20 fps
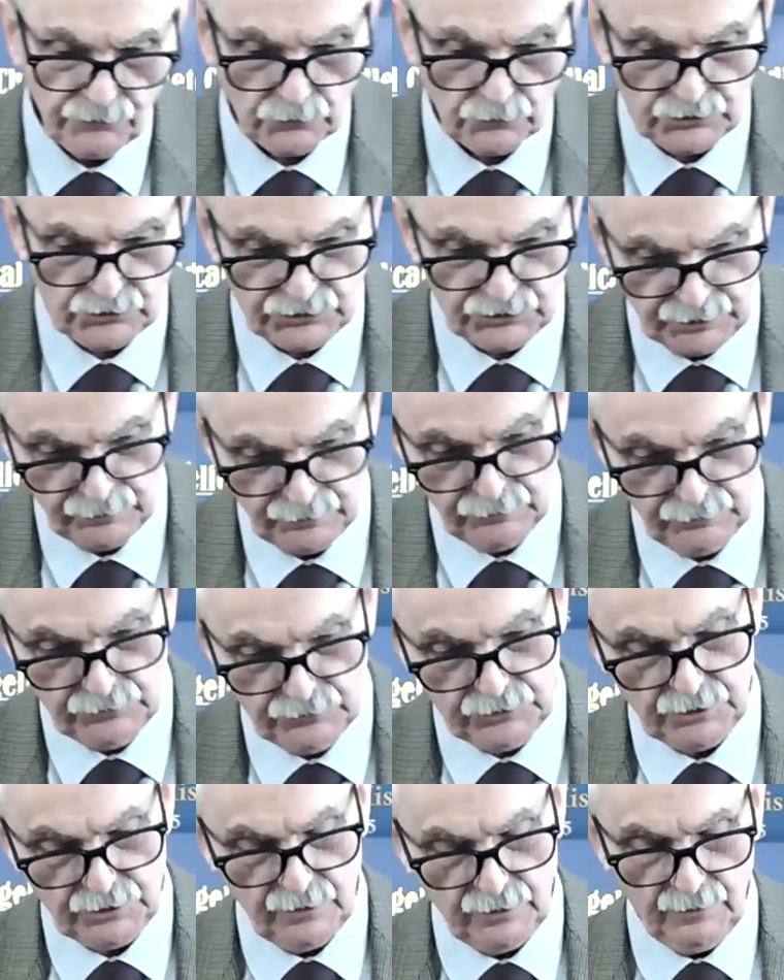for
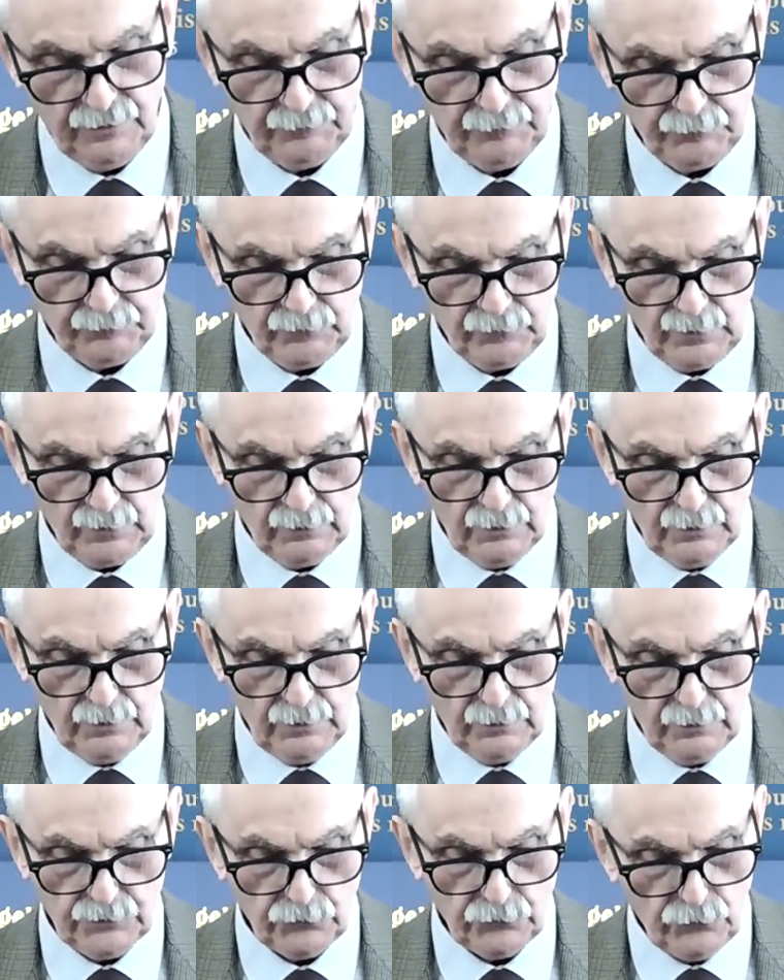sins,
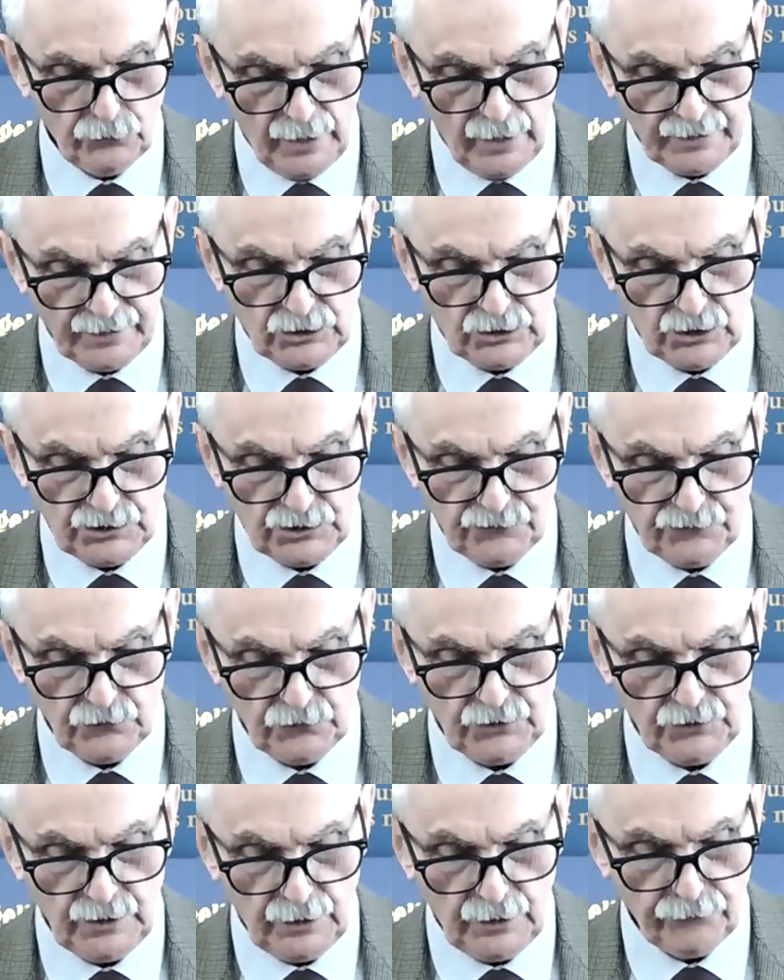the righteous for
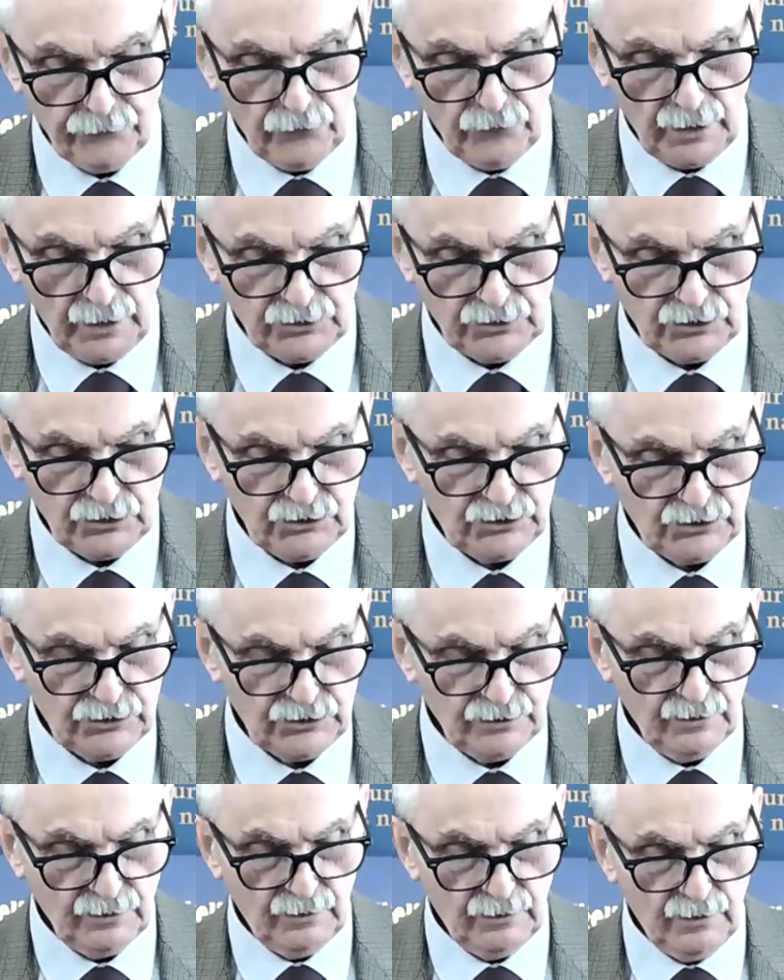the
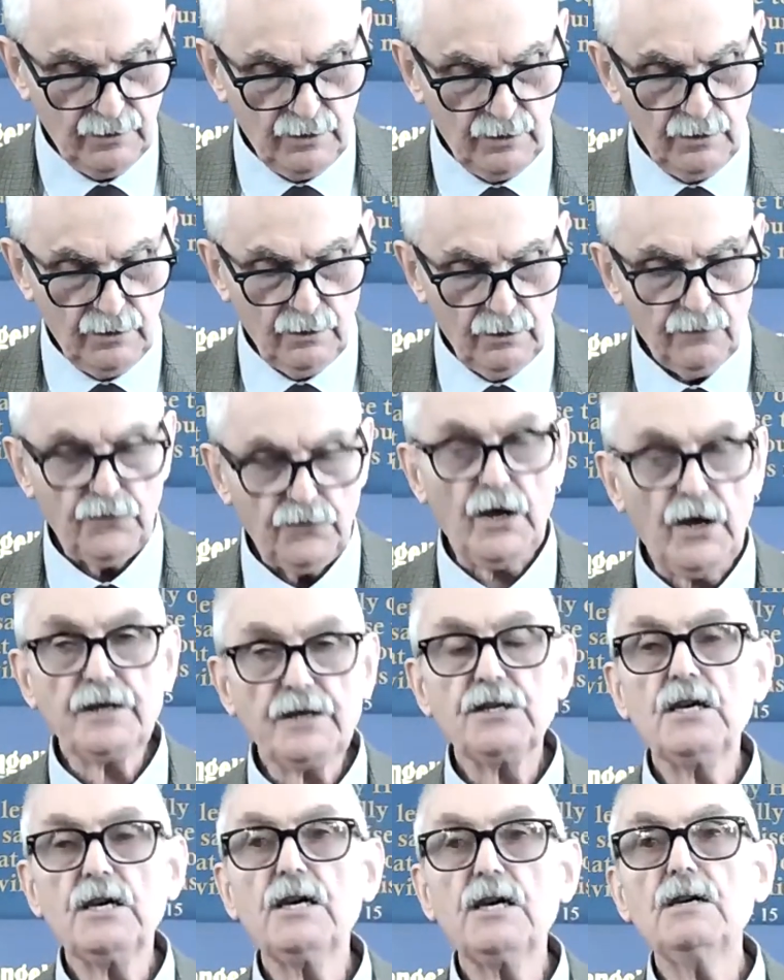unrighteous, that
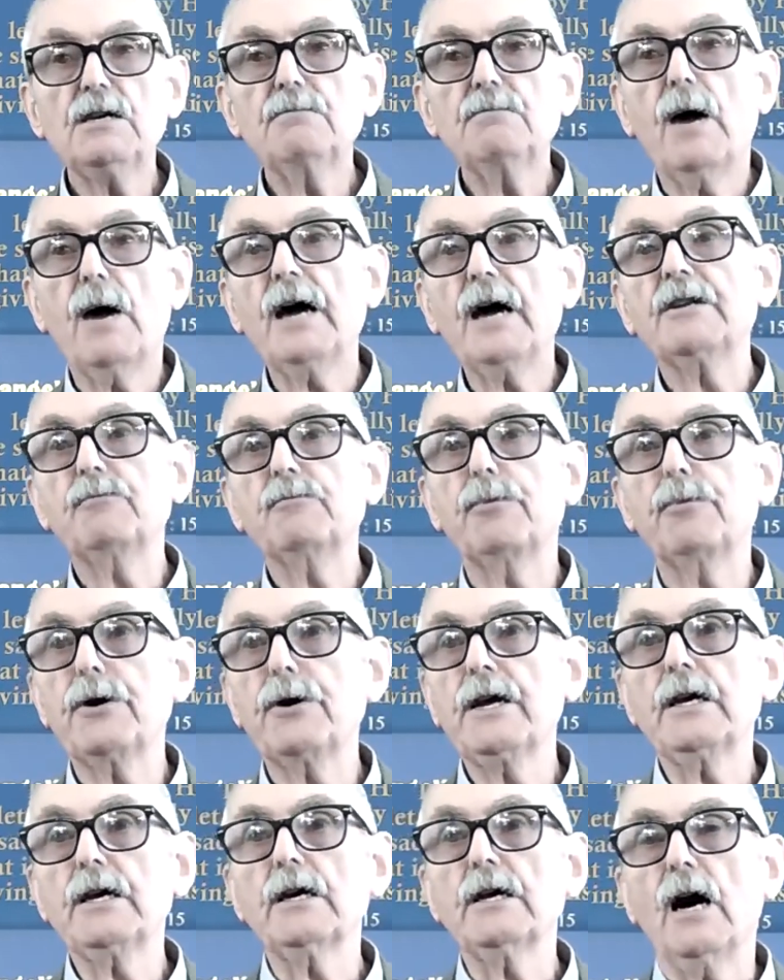he might
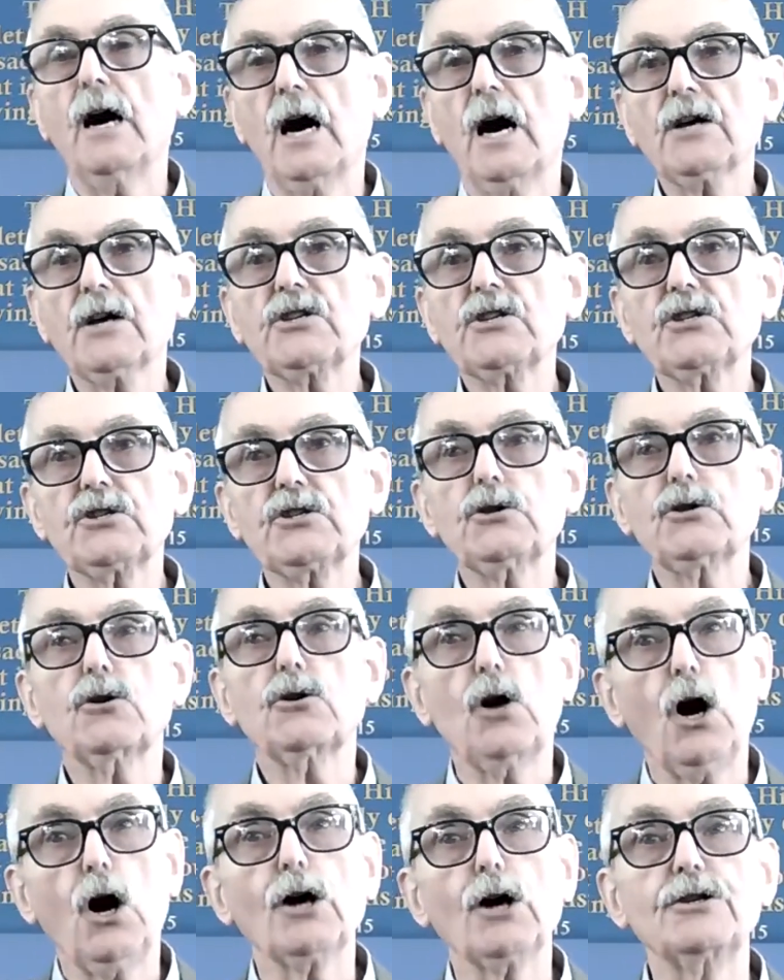bring us to
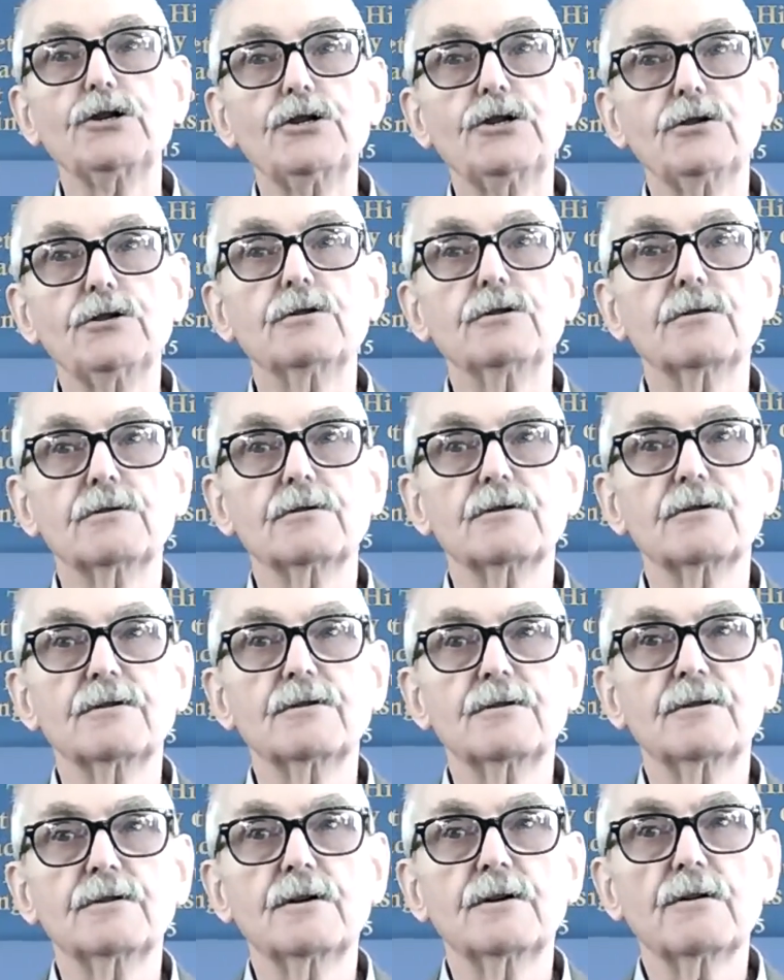God.
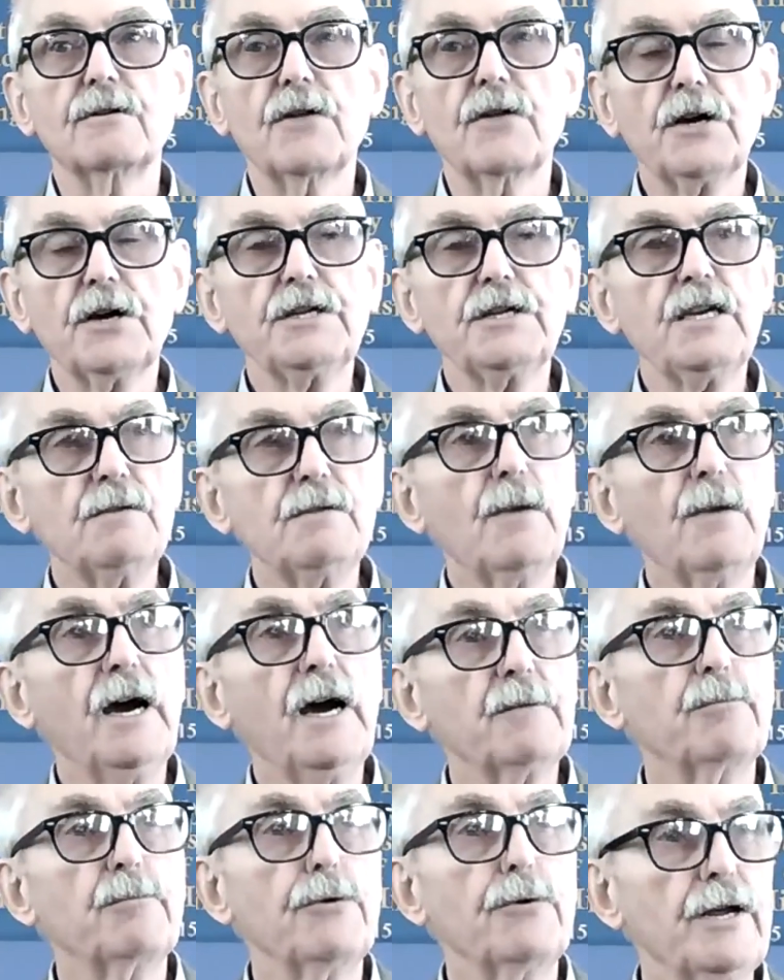That he
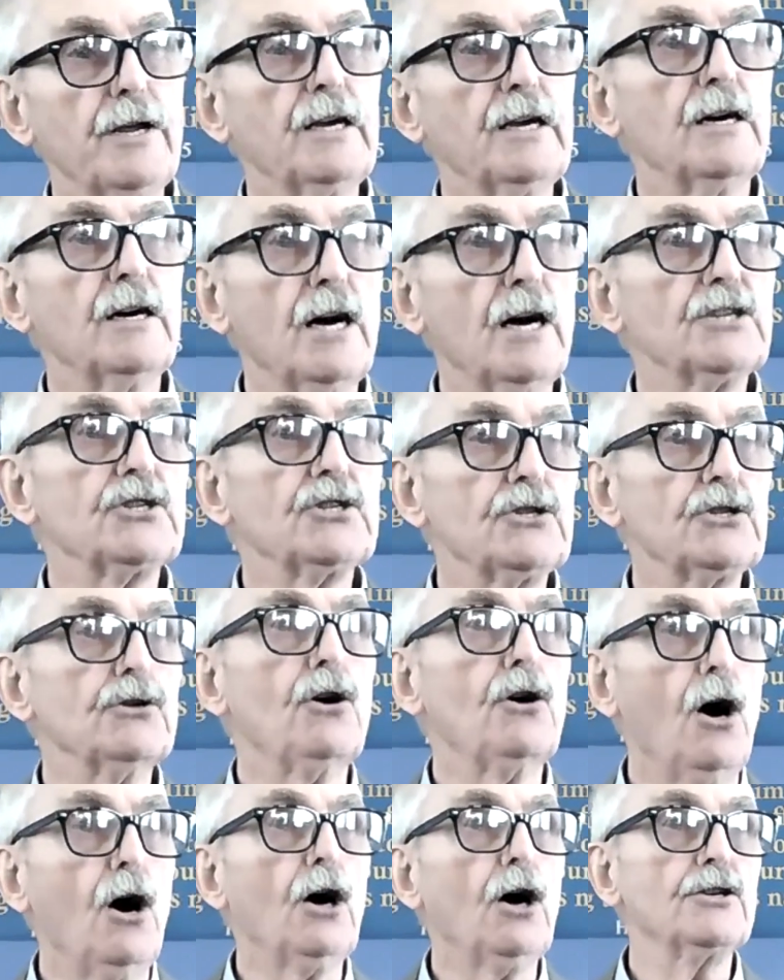might bring us to
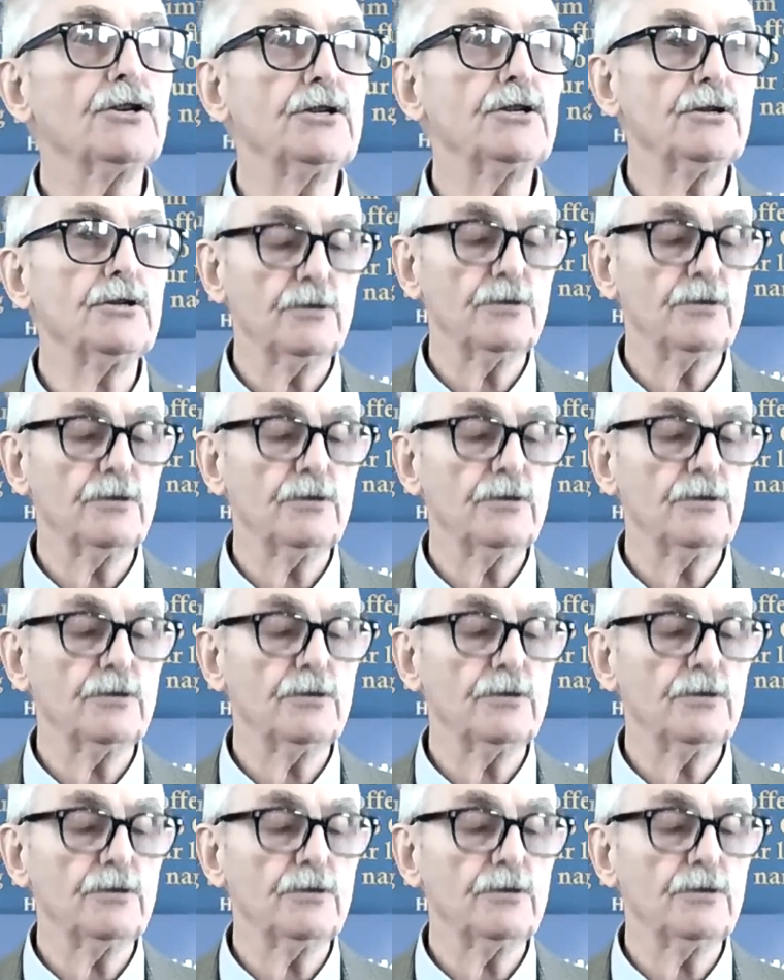God,